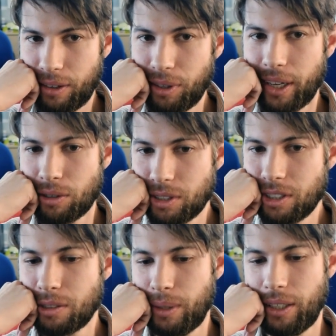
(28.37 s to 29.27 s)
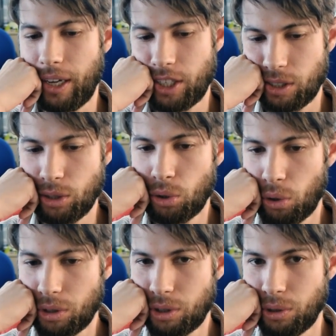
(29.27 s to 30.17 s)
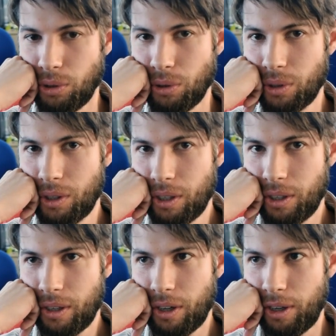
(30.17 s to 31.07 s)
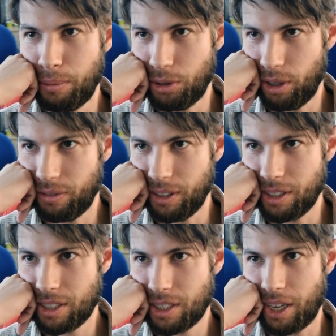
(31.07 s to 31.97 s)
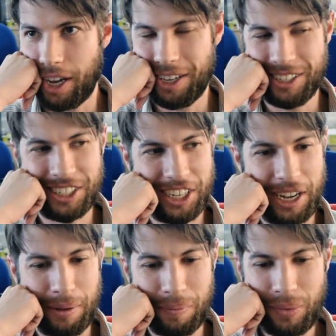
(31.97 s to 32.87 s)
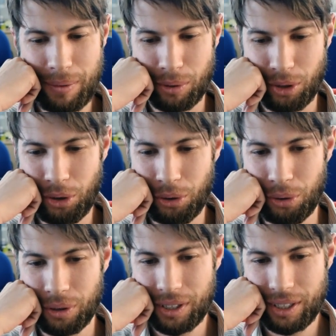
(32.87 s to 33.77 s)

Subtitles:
really interesting to me to actually talk to observers and people who